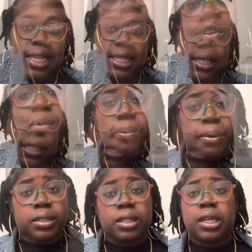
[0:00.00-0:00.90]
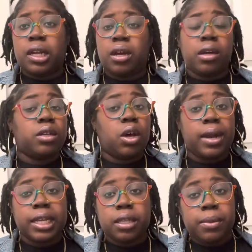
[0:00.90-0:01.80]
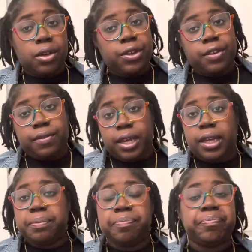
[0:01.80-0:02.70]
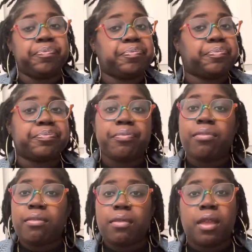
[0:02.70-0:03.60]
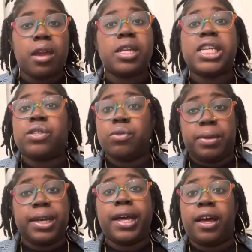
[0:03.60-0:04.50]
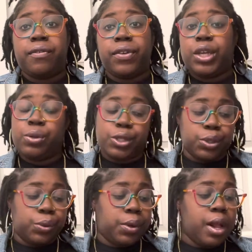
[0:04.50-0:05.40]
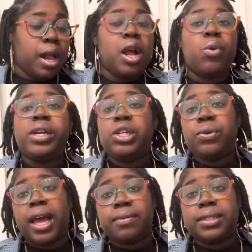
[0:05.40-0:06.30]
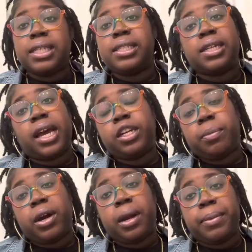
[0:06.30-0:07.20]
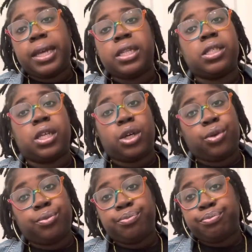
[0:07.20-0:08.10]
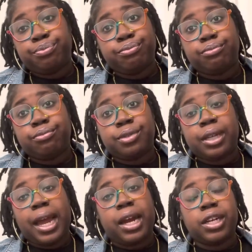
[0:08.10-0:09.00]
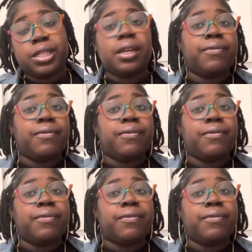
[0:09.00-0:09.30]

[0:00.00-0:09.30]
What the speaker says: so if you're a person that don't like to be on your feet, this would be a con for you too. We do have seats in our department, so I heard some